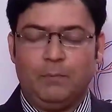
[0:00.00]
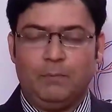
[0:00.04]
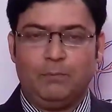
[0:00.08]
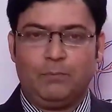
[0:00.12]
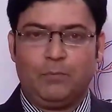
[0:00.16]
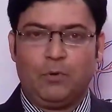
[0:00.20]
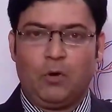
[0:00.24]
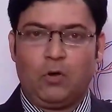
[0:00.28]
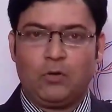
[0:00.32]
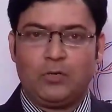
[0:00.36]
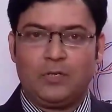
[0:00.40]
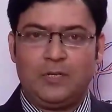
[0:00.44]

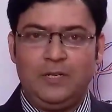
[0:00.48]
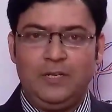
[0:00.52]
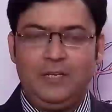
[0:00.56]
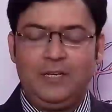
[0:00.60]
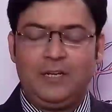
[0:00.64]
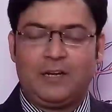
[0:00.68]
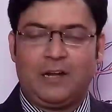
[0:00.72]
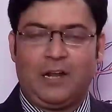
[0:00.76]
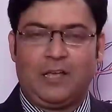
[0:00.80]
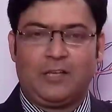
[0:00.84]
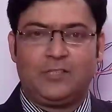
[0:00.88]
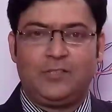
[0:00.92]
broadly
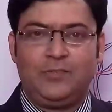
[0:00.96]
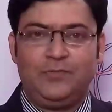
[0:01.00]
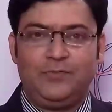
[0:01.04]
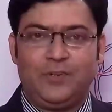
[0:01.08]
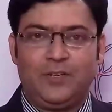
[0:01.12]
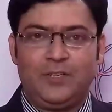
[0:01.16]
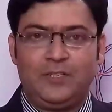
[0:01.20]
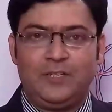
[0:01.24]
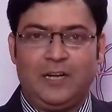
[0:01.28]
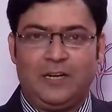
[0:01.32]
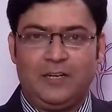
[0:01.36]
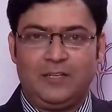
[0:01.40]

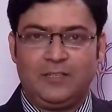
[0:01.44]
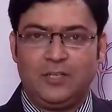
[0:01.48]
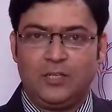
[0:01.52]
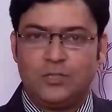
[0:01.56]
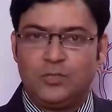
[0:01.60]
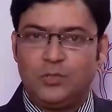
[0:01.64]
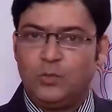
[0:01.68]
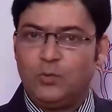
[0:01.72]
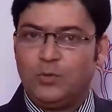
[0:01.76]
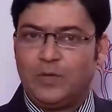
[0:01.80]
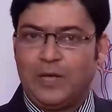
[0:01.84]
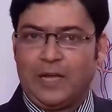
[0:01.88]
classified
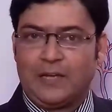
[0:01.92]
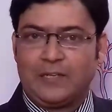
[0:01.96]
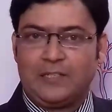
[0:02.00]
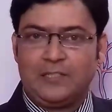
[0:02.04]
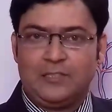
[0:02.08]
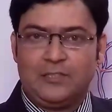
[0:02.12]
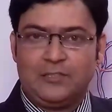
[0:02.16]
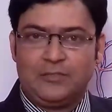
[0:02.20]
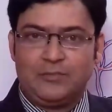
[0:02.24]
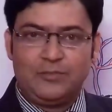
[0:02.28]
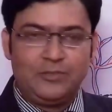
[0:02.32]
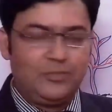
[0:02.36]
under two
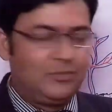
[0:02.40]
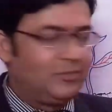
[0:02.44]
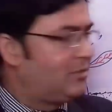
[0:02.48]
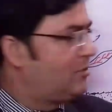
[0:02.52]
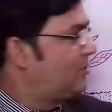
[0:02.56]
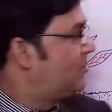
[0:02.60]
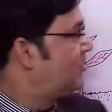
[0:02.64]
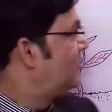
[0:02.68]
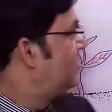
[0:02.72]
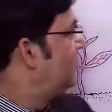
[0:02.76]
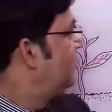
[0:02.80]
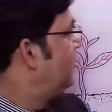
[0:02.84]

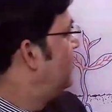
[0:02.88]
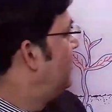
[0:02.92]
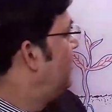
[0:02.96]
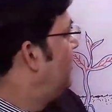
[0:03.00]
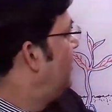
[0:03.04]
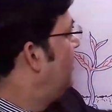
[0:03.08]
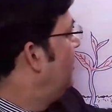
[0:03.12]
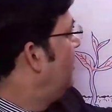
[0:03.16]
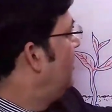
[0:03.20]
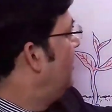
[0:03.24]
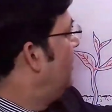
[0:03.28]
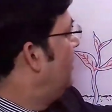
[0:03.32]
categories:
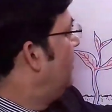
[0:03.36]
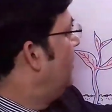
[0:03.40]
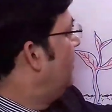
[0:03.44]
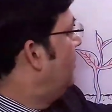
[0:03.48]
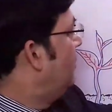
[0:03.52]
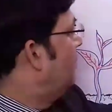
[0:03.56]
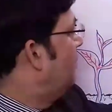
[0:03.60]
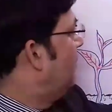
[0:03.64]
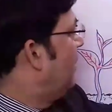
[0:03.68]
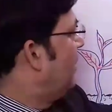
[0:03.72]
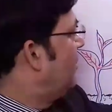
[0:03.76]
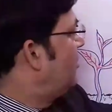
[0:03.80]

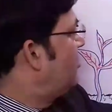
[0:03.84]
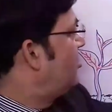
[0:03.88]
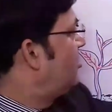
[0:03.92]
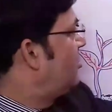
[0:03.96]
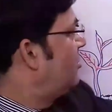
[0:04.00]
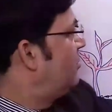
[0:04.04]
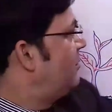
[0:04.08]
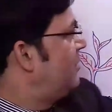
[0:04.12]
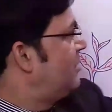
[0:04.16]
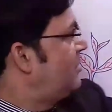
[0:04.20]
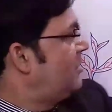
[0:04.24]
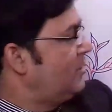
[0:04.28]

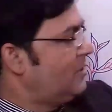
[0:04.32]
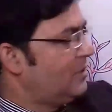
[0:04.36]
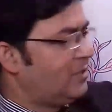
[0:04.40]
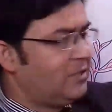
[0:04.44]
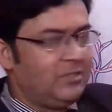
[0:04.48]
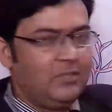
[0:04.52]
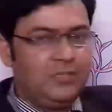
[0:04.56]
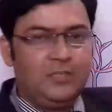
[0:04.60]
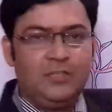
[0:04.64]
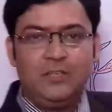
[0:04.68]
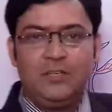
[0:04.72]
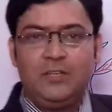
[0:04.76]
meristematic,
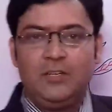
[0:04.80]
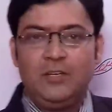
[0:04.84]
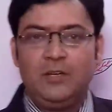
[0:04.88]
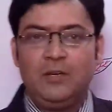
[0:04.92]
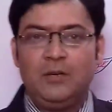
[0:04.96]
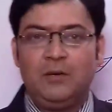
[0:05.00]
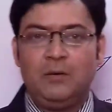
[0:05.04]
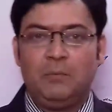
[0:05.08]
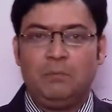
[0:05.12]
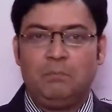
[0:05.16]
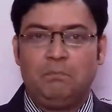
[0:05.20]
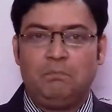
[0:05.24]

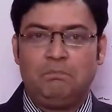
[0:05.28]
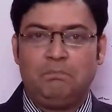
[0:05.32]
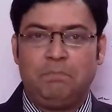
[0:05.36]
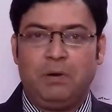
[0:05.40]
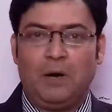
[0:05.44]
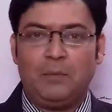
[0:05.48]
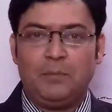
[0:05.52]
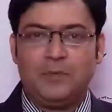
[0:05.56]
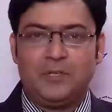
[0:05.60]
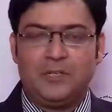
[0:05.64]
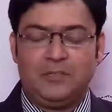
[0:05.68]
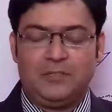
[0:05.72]

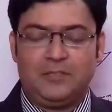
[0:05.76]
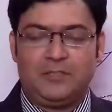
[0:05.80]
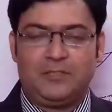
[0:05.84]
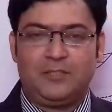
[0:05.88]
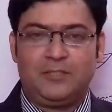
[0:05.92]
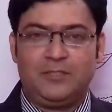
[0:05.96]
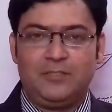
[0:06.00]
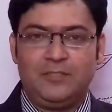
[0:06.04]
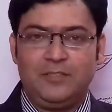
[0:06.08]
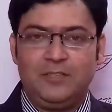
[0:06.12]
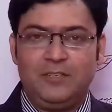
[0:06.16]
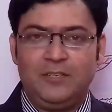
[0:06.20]

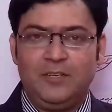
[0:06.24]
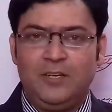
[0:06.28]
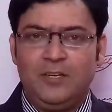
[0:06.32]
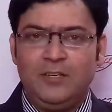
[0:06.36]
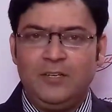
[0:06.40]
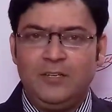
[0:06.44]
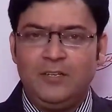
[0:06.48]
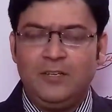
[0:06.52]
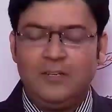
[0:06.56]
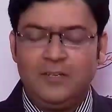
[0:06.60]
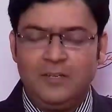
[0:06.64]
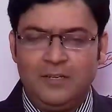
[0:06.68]
permanent.
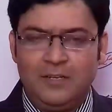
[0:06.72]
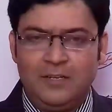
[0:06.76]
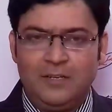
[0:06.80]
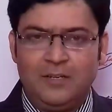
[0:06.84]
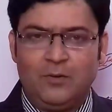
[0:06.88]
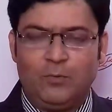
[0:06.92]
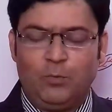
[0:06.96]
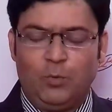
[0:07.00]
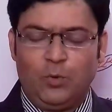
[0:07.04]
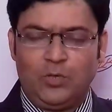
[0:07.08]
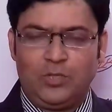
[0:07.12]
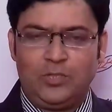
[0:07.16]

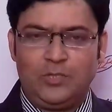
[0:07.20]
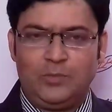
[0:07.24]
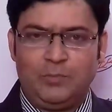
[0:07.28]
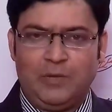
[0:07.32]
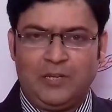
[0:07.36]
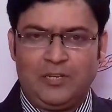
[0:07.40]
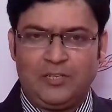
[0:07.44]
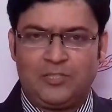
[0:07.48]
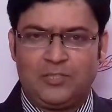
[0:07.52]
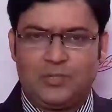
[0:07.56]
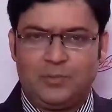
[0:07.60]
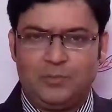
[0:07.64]
What is
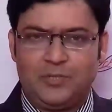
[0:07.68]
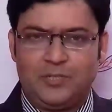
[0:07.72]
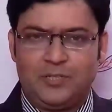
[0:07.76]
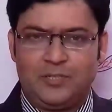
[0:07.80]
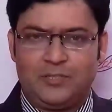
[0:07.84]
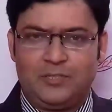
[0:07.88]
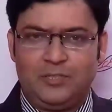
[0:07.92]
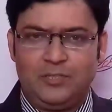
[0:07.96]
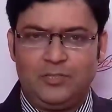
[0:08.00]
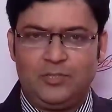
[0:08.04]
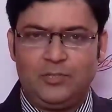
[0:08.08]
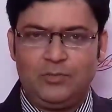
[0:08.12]

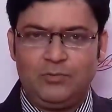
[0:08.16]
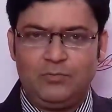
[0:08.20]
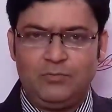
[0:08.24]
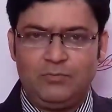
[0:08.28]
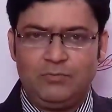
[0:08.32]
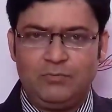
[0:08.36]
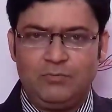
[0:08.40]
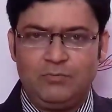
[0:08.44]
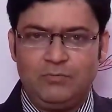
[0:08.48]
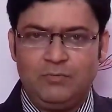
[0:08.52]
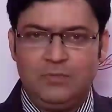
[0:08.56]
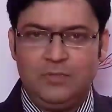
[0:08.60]
meristematic tissue?
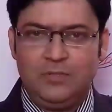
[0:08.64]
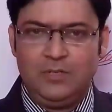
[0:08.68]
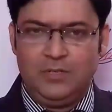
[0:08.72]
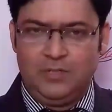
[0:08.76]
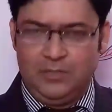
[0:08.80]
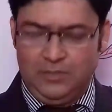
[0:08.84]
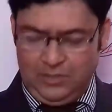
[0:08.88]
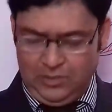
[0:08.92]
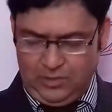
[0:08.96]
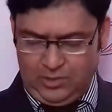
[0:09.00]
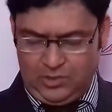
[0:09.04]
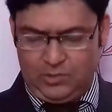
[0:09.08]

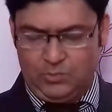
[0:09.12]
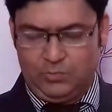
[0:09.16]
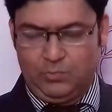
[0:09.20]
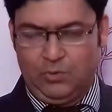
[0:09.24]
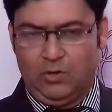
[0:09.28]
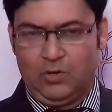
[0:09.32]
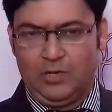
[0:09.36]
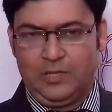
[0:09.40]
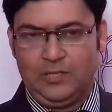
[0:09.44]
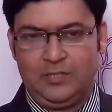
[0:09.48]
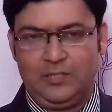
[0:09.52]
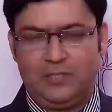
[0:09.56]
They are
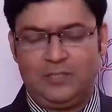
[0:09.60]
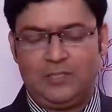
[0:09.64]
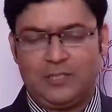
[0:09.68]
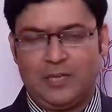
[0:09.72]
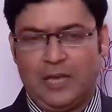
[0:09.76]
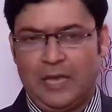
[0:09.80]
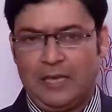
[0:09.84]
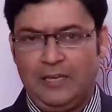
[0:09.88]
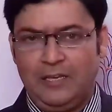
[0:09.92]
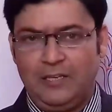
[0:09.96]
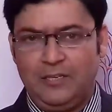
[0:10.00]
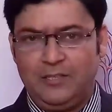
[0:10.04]
small in
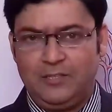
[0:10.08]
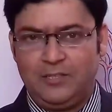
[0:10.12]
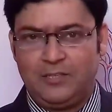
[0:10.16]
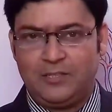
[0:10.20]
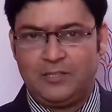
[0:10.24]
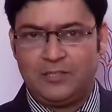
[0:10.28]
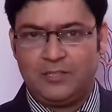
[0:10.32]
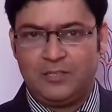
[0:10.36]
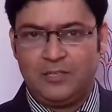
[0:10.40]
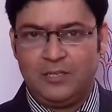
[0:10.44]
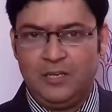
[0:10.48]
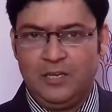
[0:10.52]

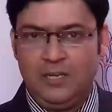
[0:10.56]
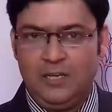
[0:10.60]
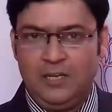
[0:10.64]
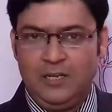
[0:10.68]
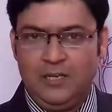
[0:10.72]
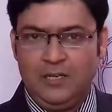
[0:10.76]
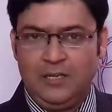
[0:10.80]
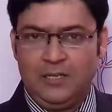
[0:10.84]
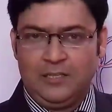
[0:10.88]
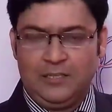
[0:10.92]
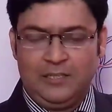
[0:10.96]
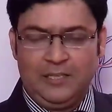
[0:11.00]
size,
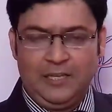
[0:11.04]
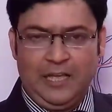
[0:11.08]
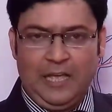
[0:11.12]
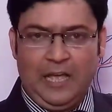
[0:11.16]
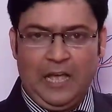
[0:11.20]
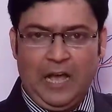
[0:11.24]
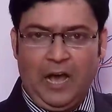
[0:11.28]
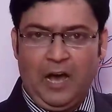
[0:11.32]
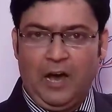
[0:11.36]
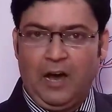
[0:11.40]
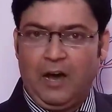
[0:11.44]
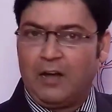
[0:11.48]

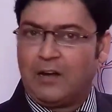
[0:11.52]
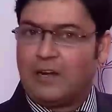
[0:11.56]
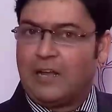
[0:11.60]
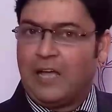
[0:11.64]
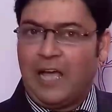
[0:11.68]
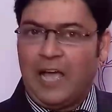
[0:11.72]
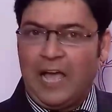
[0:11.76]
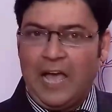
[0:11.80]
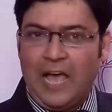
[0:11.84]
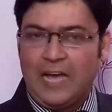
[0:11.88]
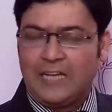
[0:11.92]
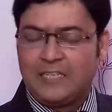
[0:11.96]
they are
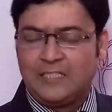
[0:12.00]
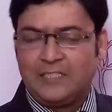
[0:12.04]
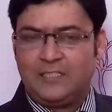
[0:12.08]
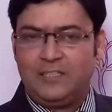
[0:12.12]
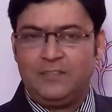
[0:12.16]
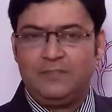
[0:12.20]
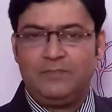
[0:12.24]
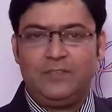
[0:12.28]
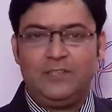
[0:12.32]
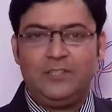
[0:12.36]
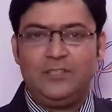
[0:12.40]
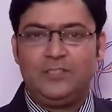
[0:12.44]

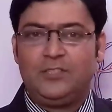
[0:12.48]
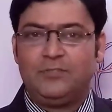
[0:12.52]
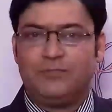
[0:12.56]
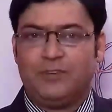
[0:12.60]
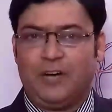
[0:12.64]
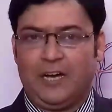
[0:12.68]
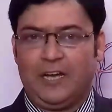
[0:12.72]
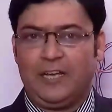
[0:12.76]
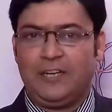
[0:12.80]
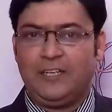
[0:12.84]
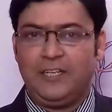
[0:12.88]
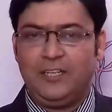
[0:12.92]
actively
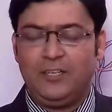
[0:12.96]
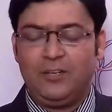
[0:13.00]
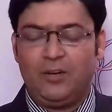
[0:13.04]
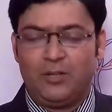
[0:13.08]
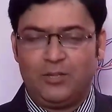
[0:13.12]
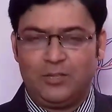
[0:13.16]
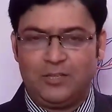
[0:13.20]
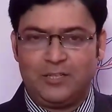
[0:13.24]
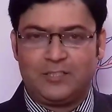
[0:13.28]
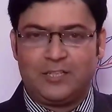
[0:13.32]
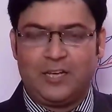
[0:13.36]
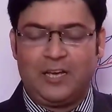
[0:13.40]
dividing
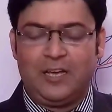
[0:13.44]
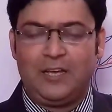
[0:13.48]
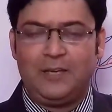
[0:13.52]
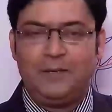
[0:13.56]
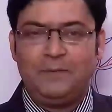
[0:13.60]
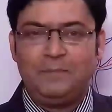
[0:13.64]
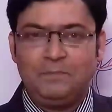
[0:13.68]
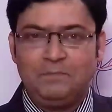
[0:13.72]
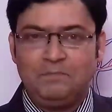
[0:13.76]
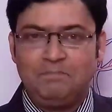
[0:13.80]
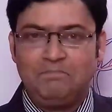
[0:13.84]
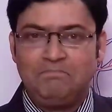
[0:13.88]
all the
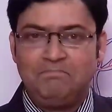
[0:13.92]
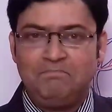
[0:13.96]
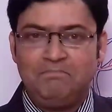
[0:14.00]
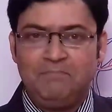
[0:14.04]
time,